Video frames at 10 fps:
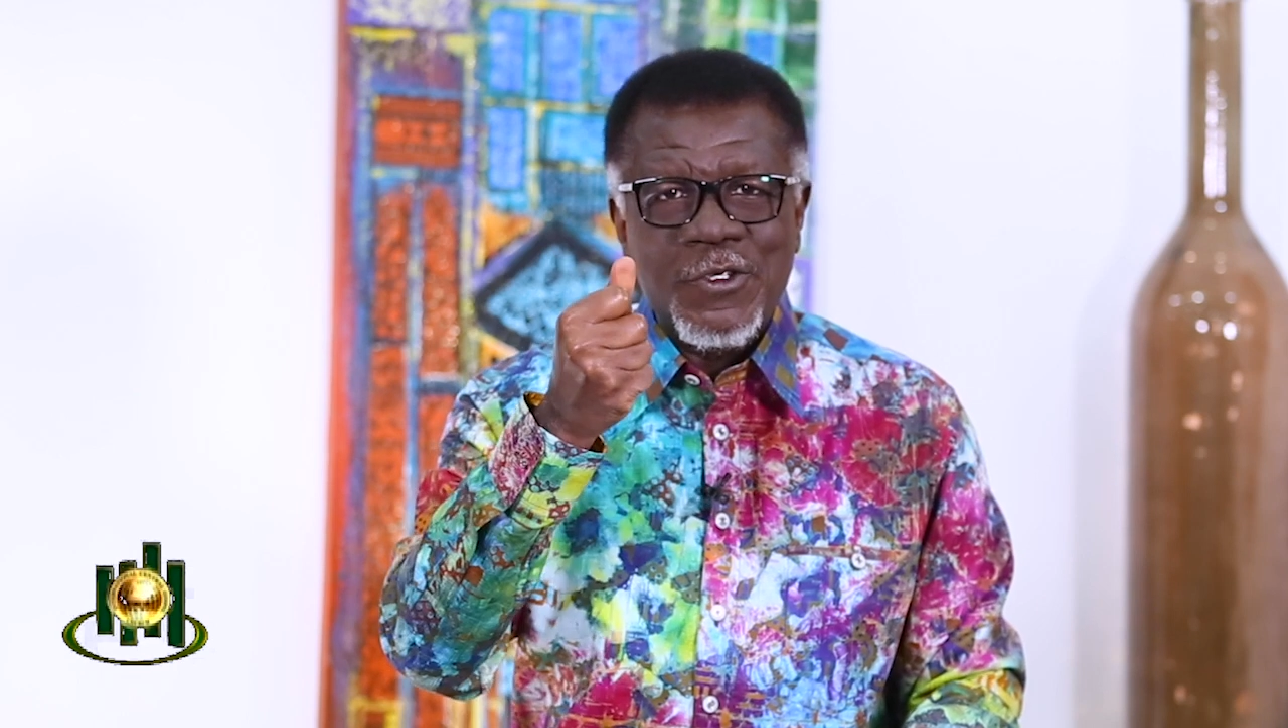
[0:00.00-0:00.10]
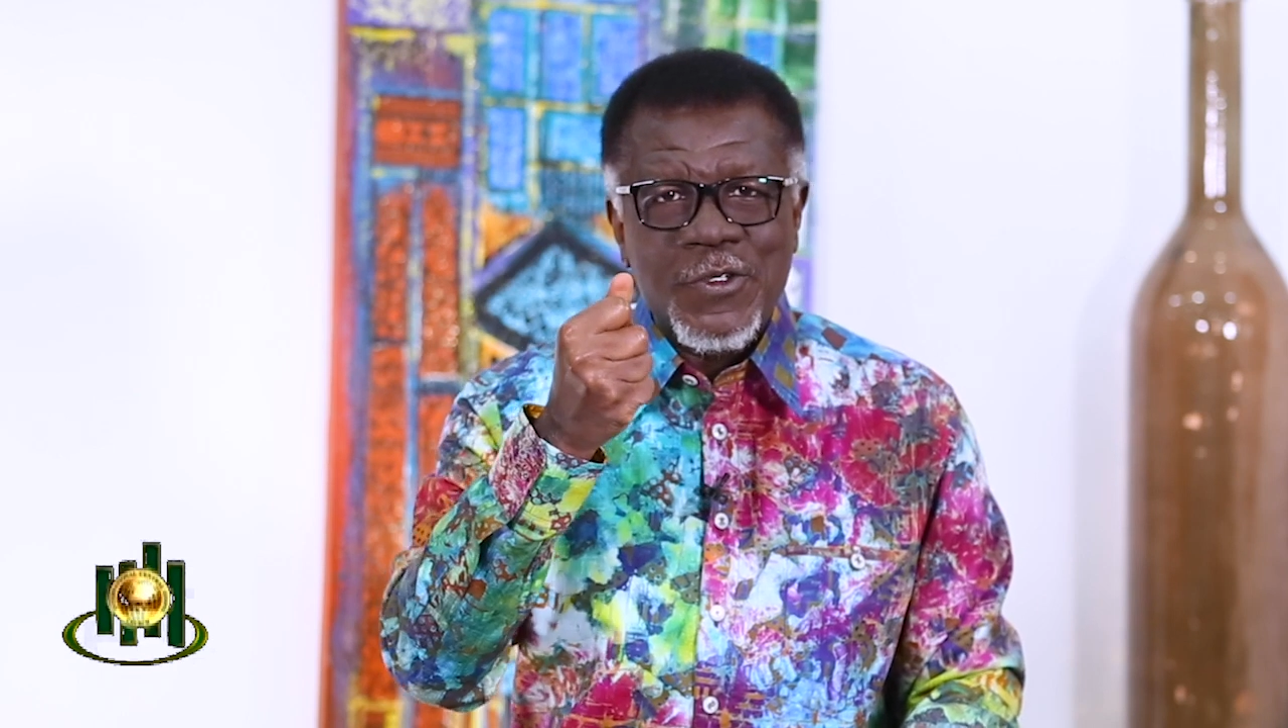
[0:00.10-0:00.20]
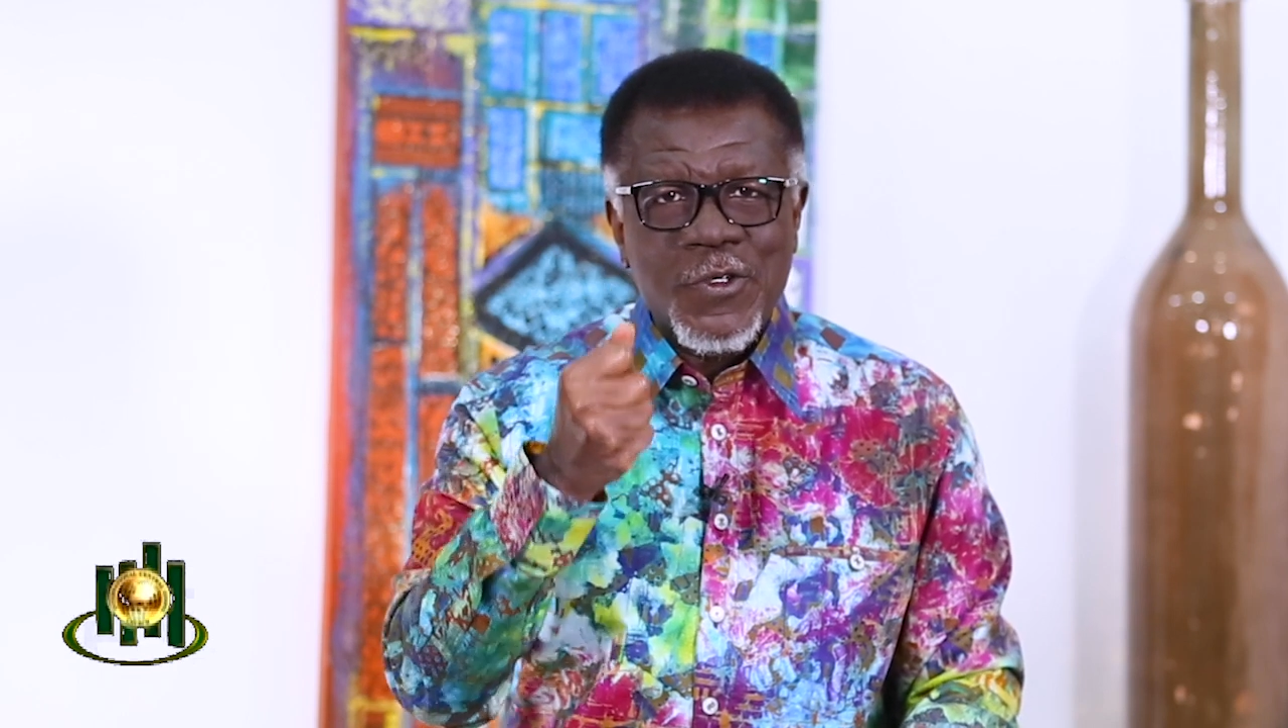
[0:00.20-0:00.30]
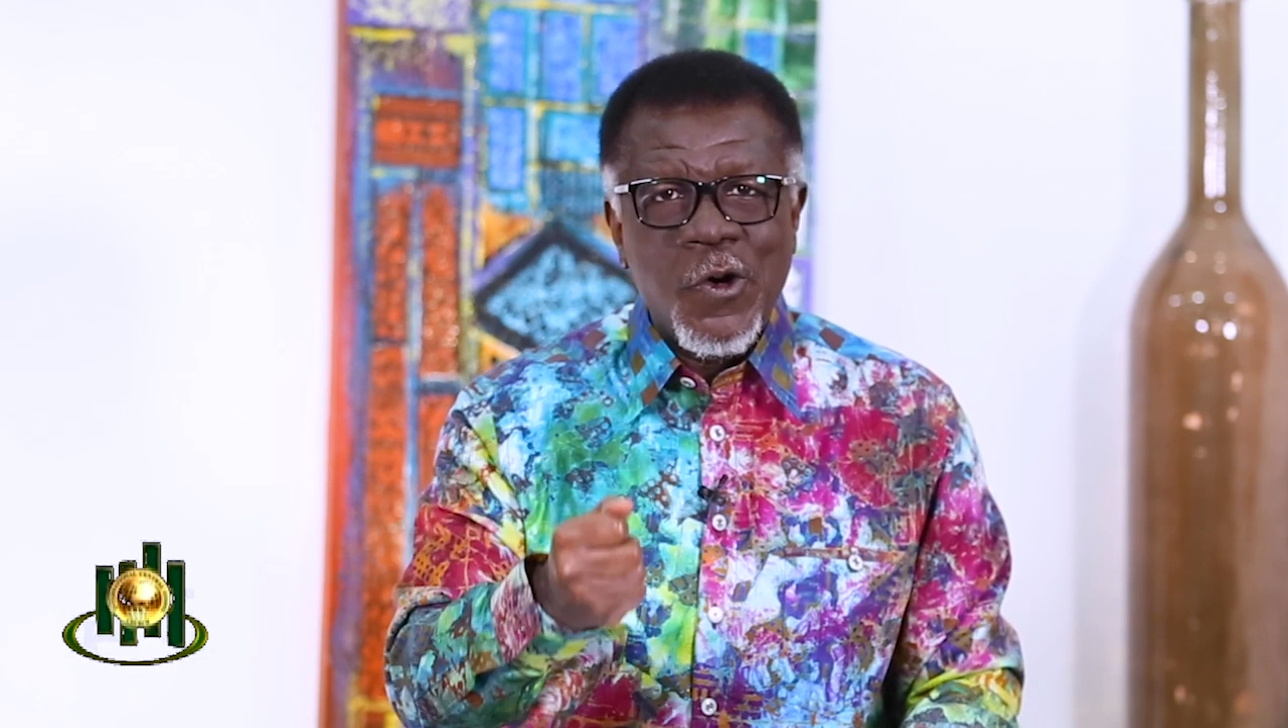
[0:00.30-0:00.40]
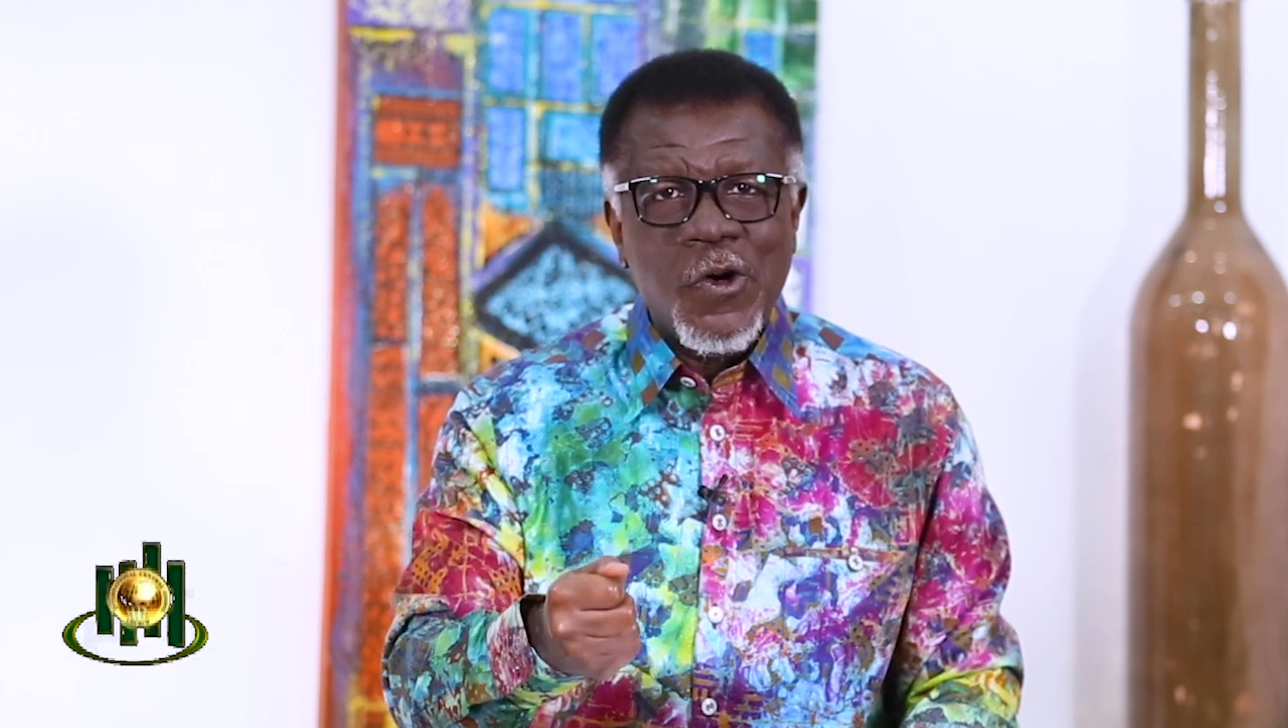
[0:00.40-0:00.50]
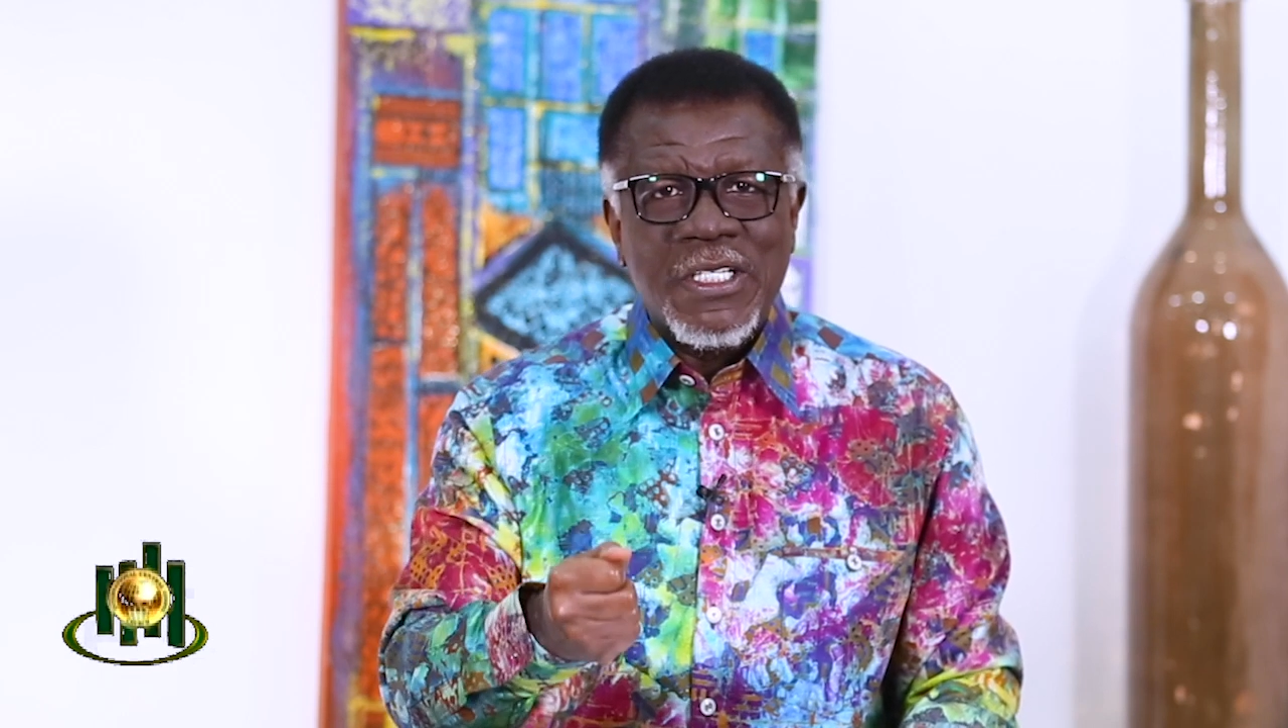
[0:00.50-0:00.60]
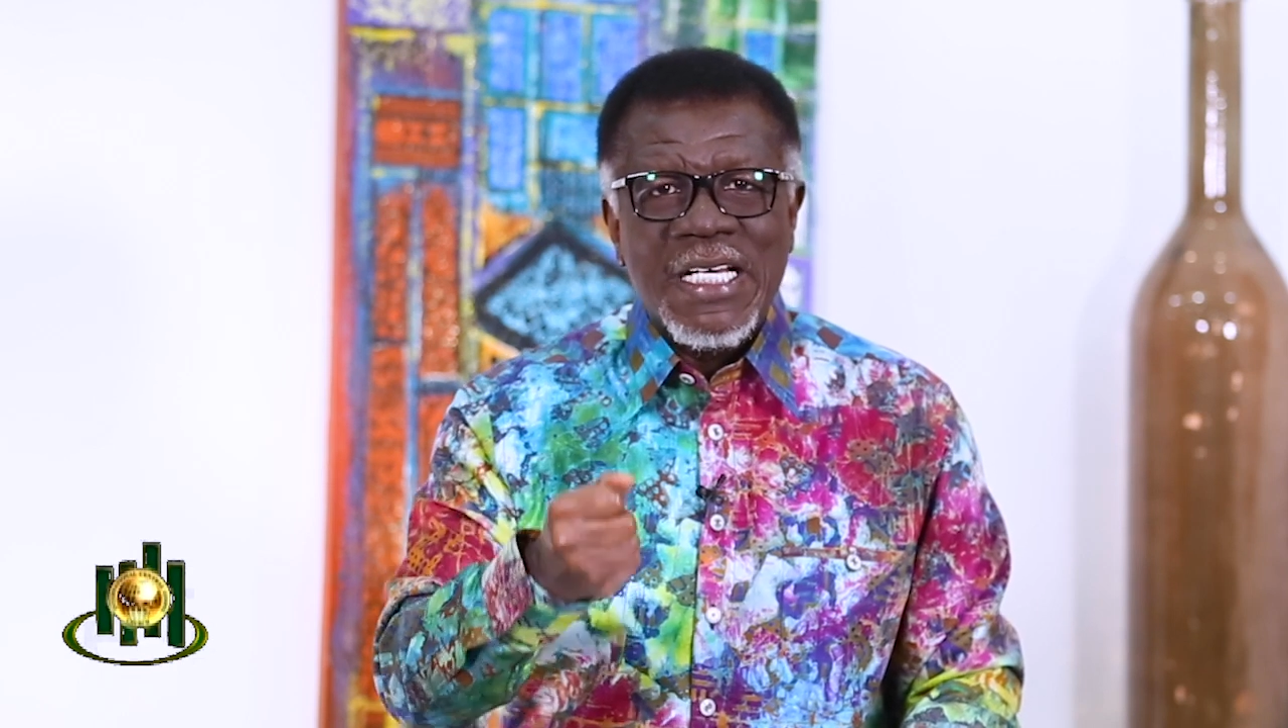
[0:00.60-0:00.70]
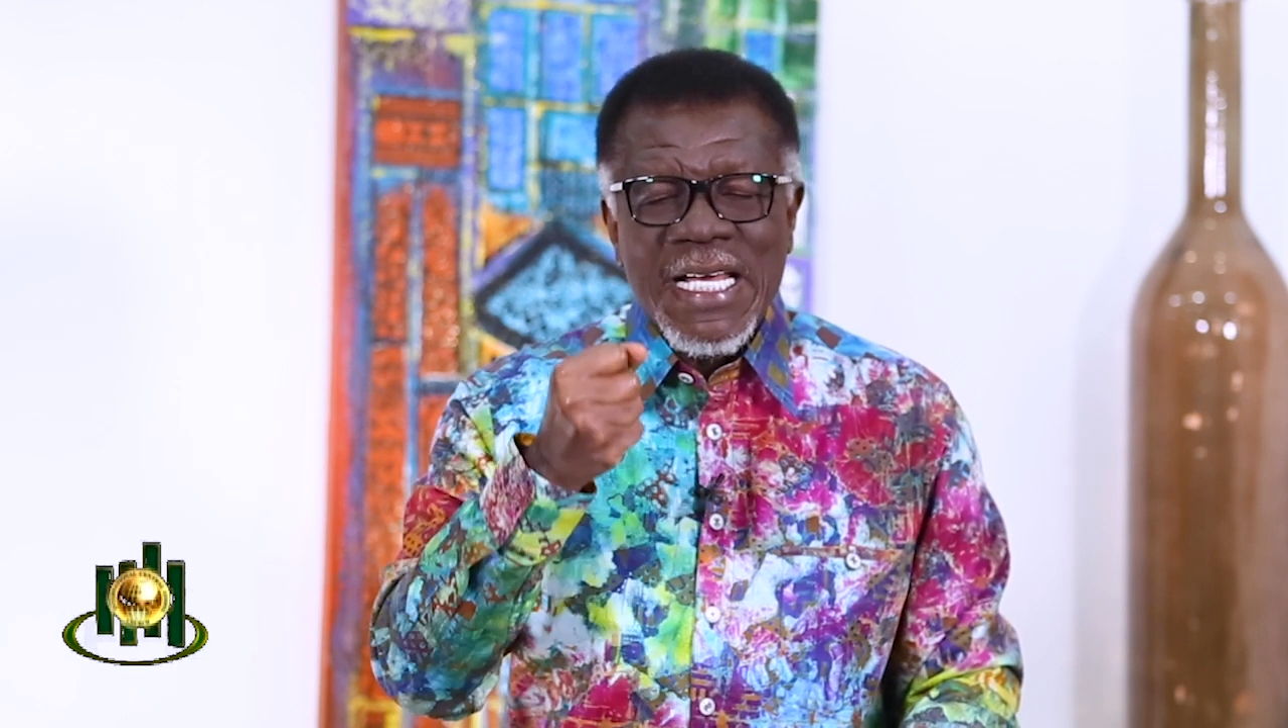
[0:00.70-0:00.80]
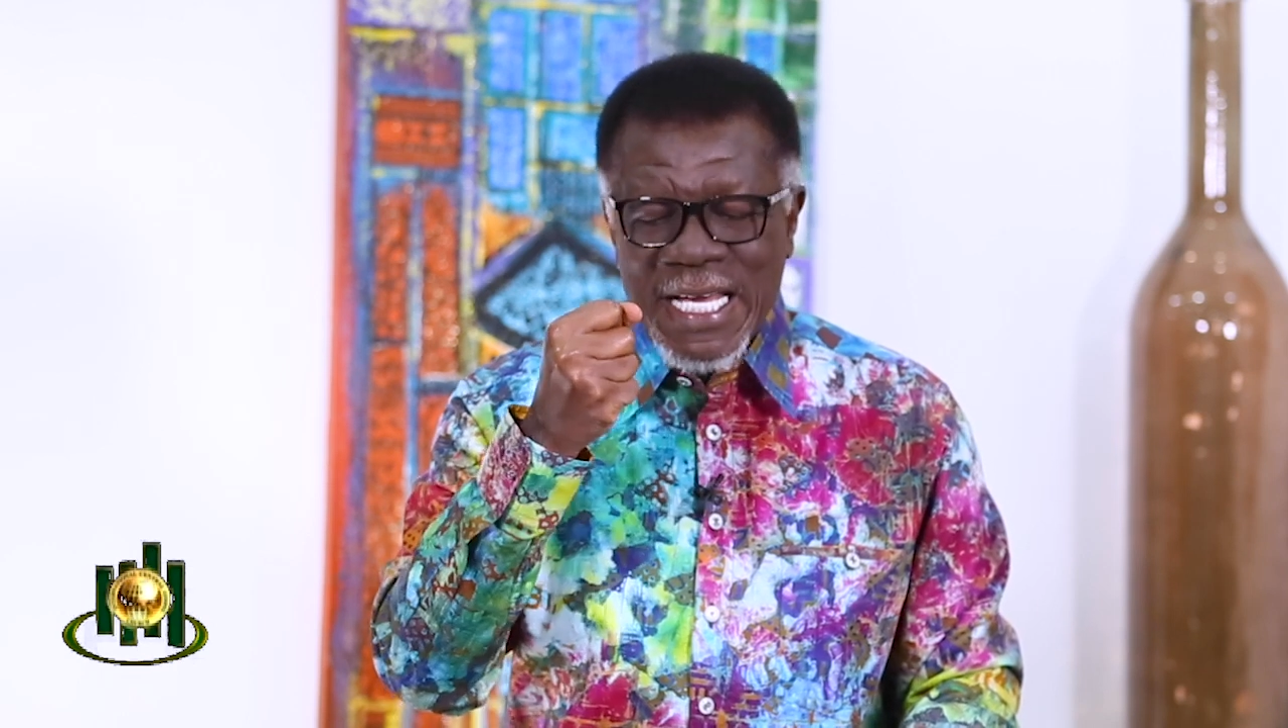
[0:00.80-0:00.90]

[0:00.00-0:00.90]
sword